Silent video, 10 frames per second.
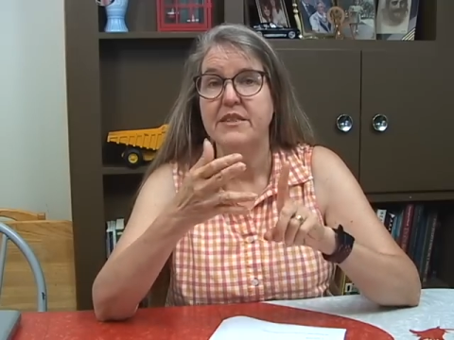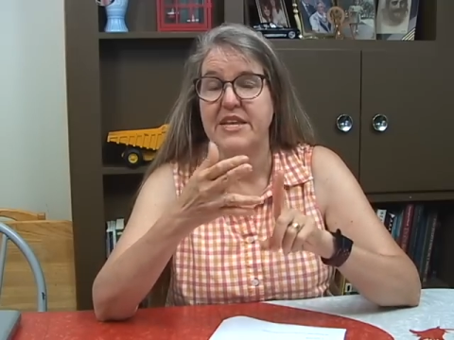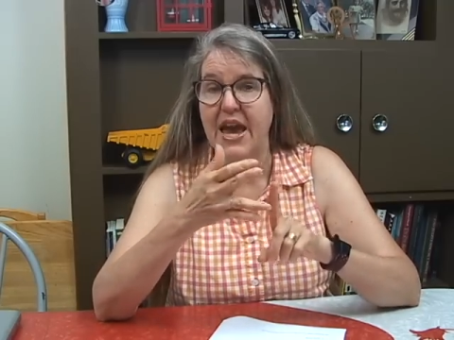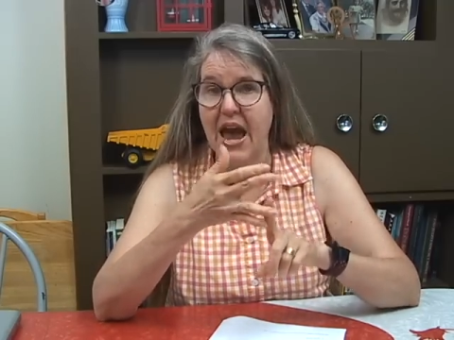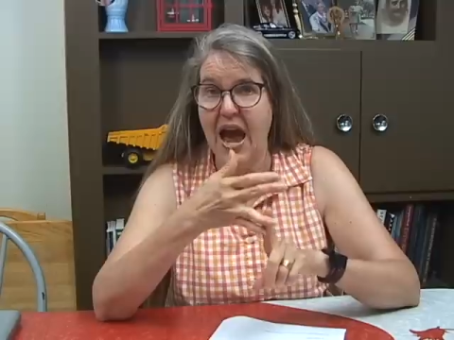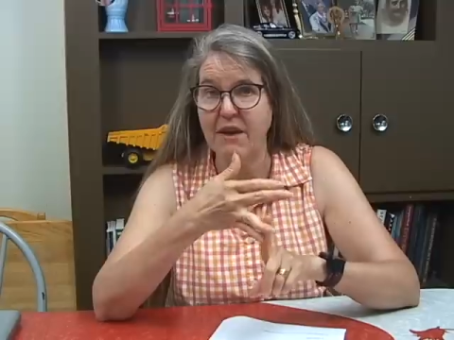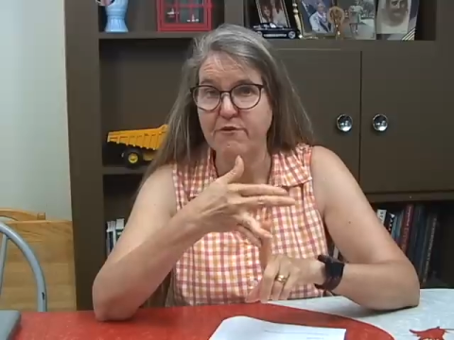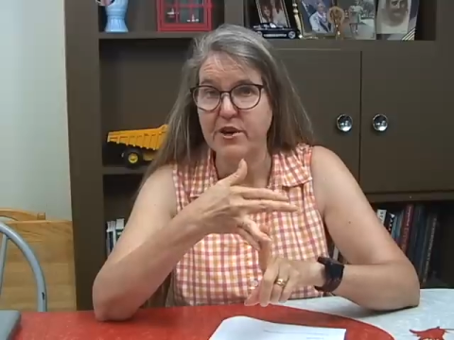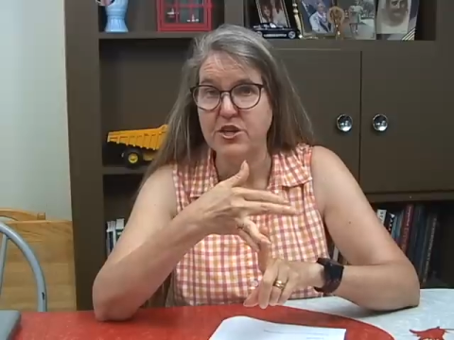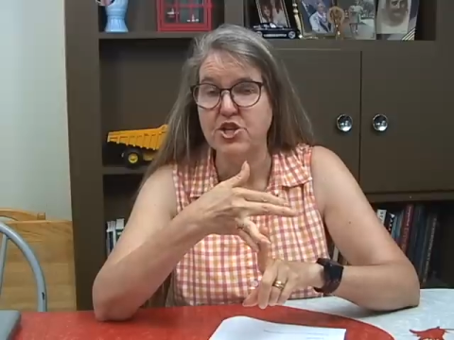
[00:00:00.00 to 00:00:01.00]
the
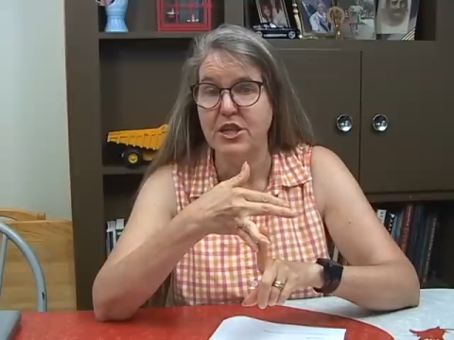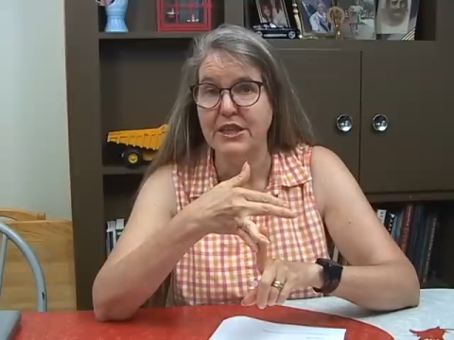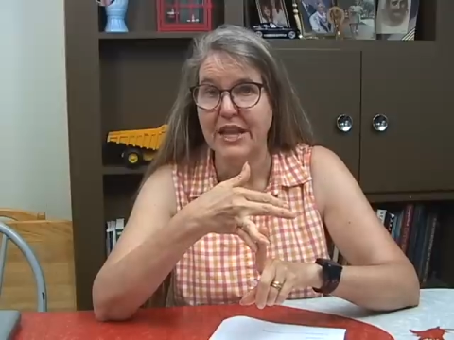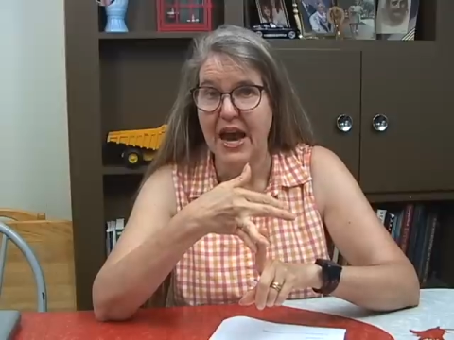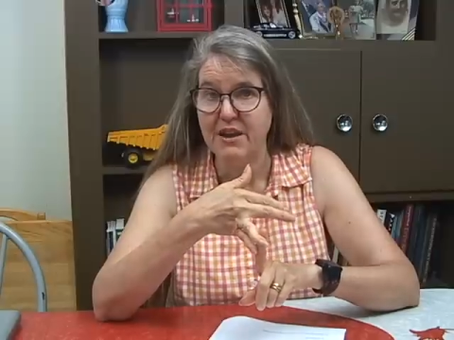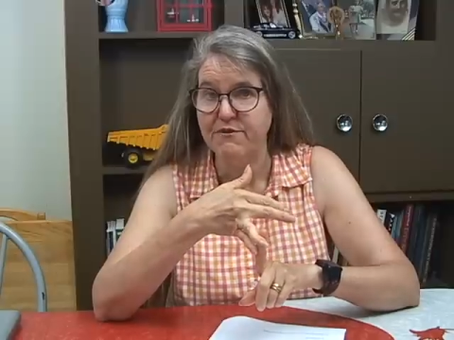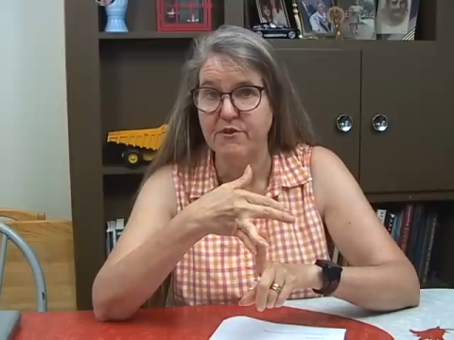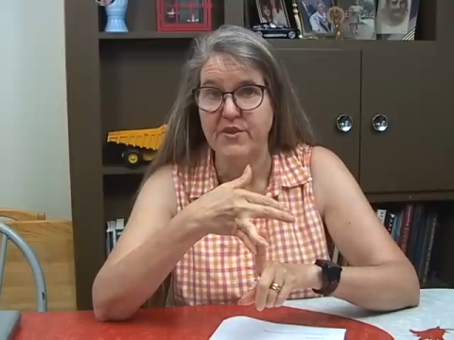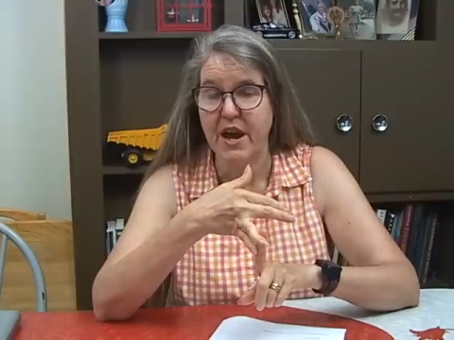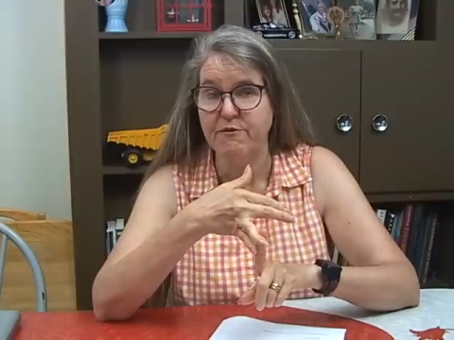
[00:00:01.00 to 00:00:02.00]
average life
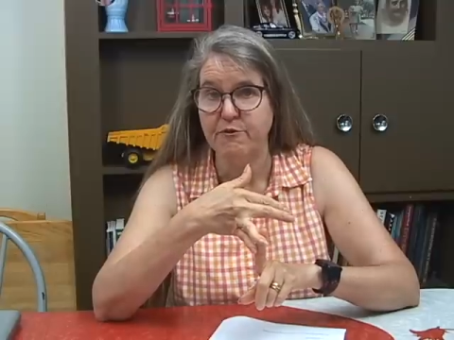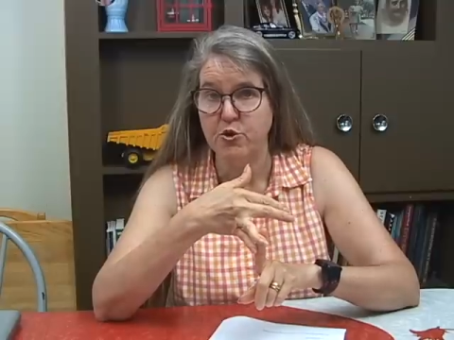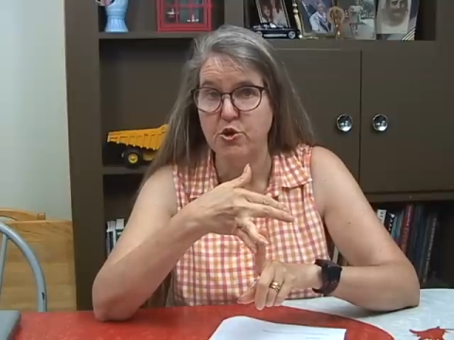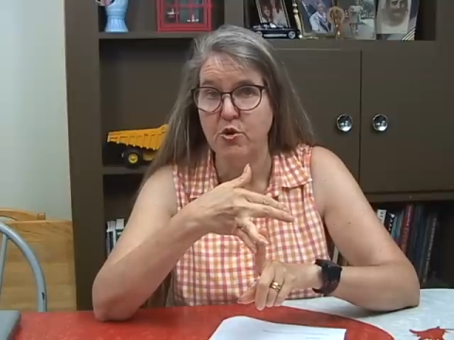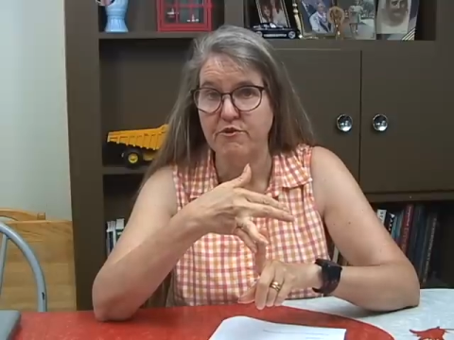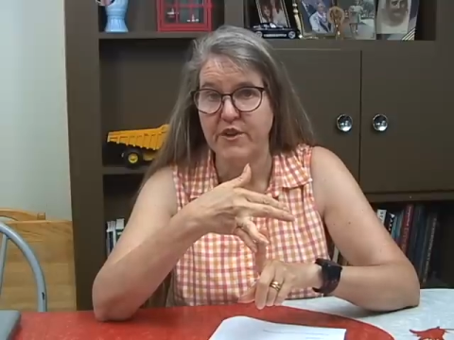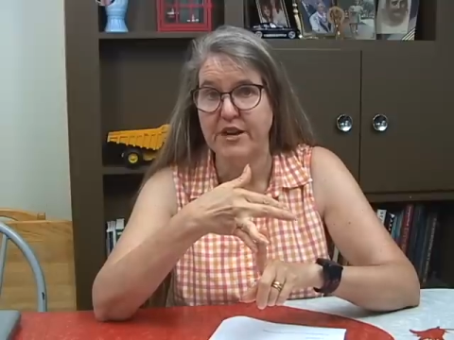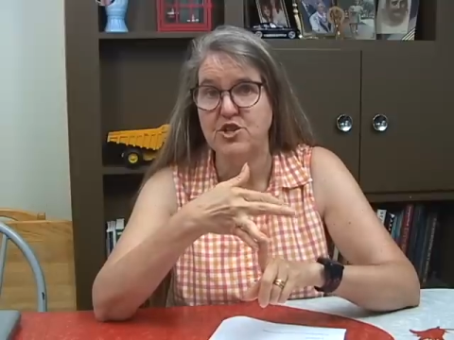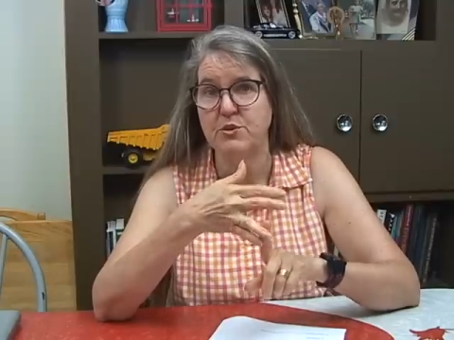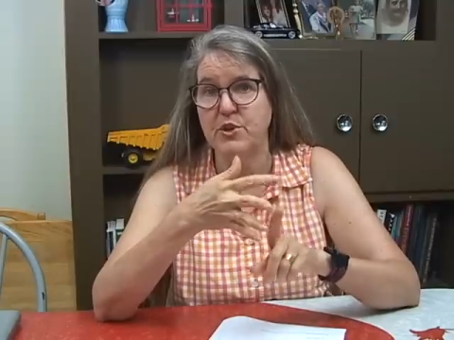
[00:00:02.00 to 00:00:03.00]
of that fruit or
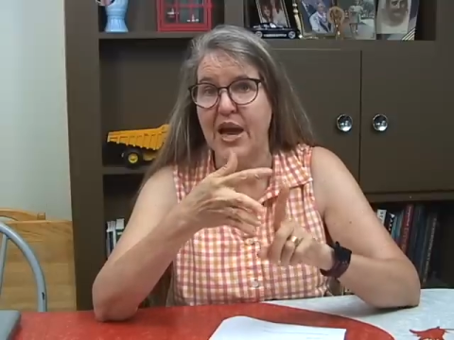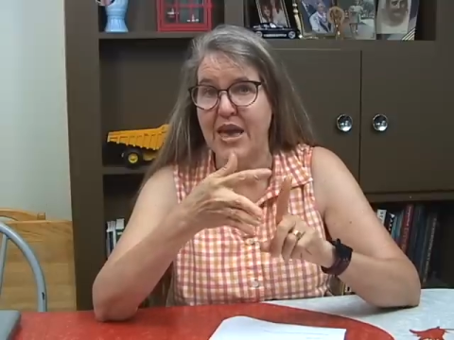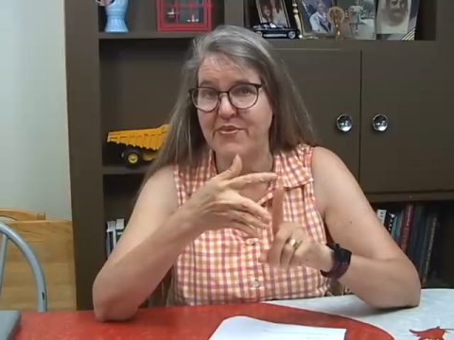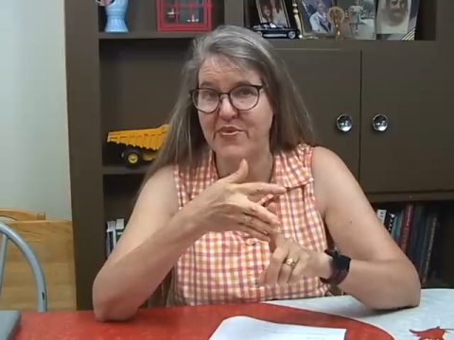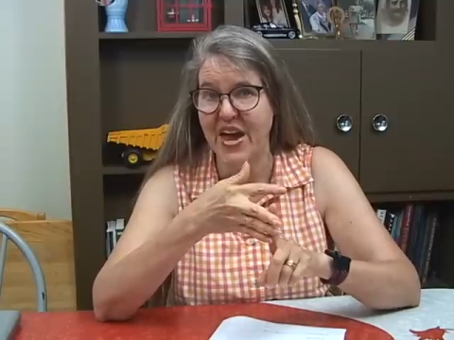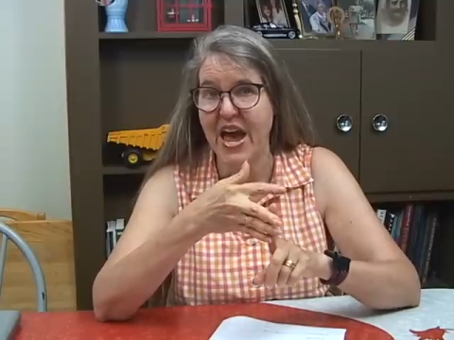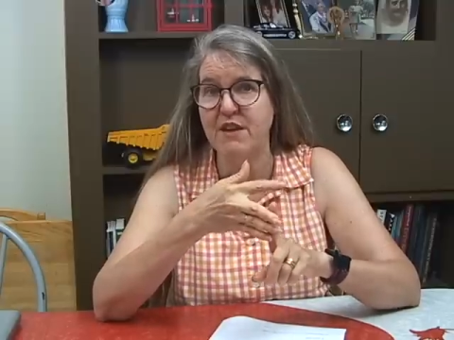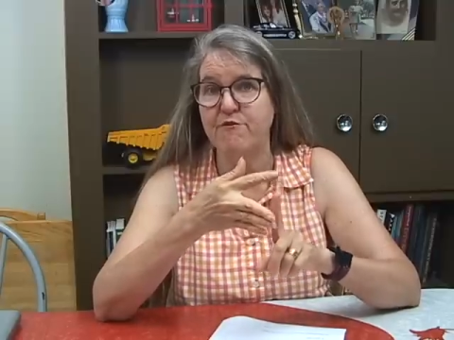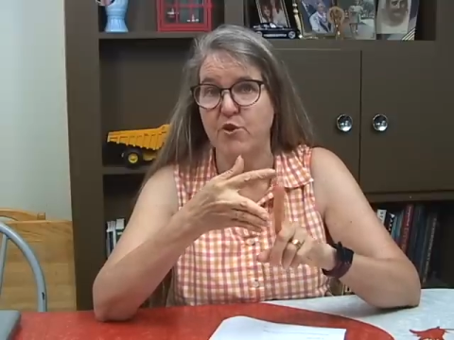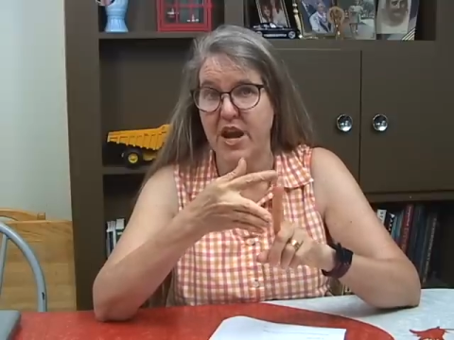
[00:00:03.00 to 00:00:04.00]
vegetable, and
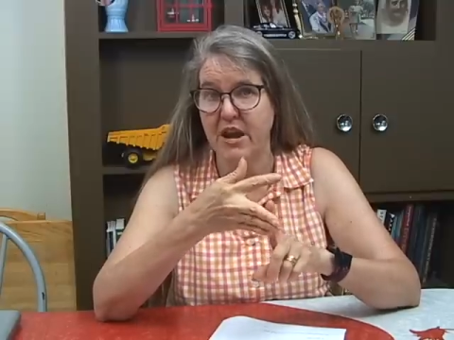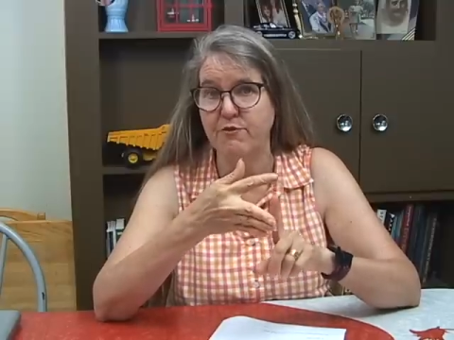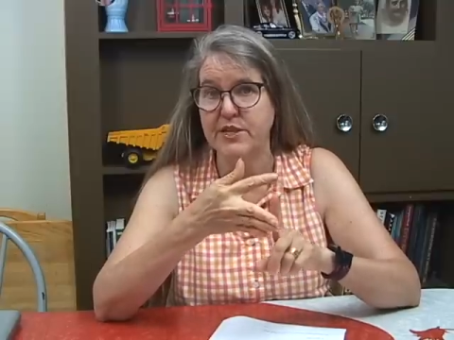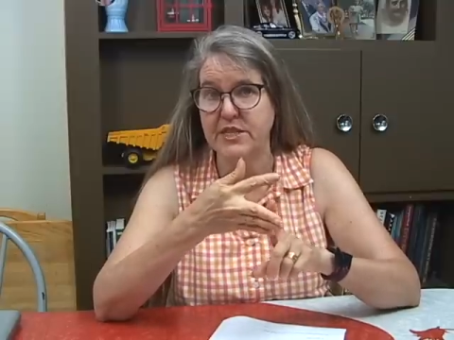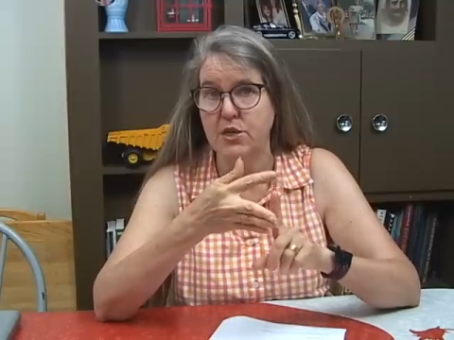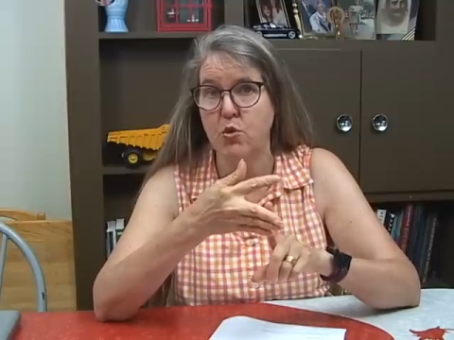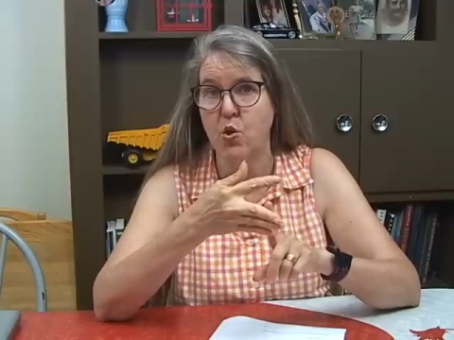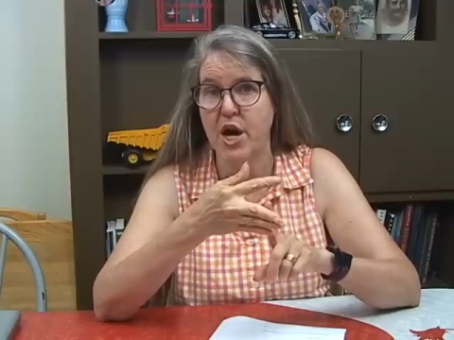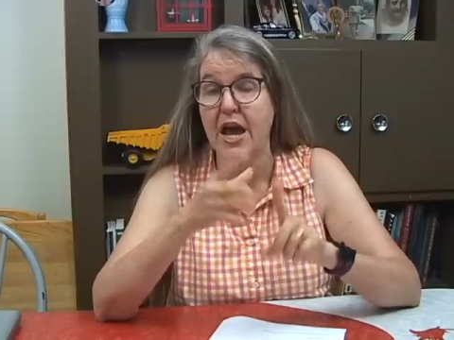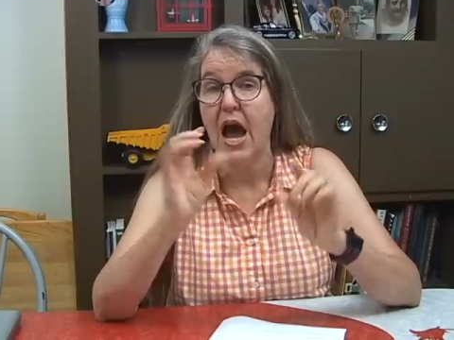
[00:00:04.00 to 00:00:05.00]
then for every single
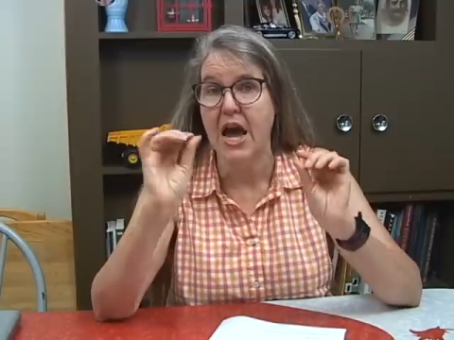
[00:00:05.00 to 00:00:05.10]
one,